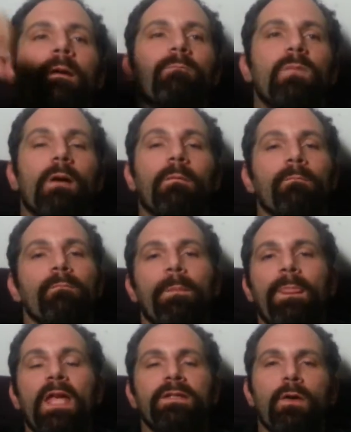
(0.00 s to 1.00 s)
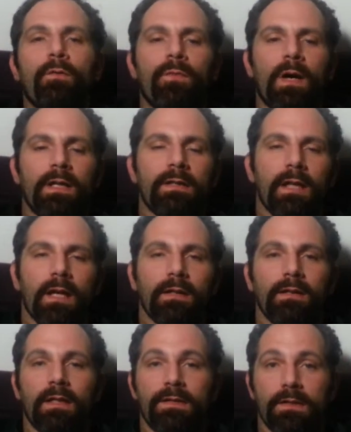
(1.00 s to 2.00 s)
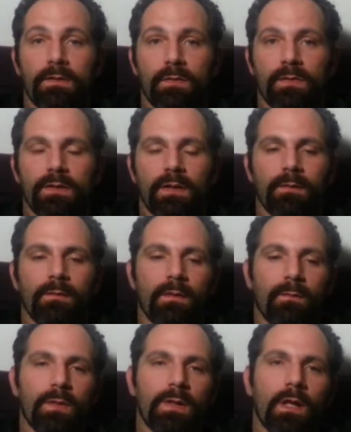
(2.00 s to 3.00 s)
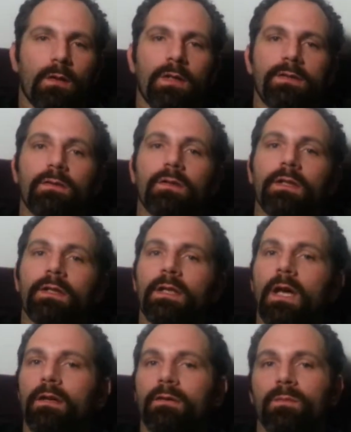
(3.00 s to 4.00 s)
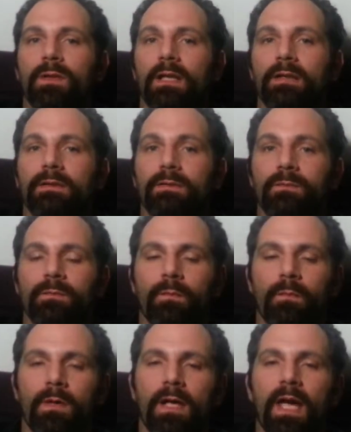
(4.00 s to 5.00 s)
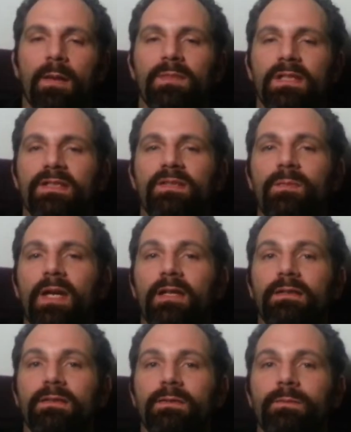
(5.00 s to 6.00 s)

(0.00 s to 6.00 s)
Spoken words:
Now, that's all fine and dandy, that's interesting, but now let's look at the other place, empty space.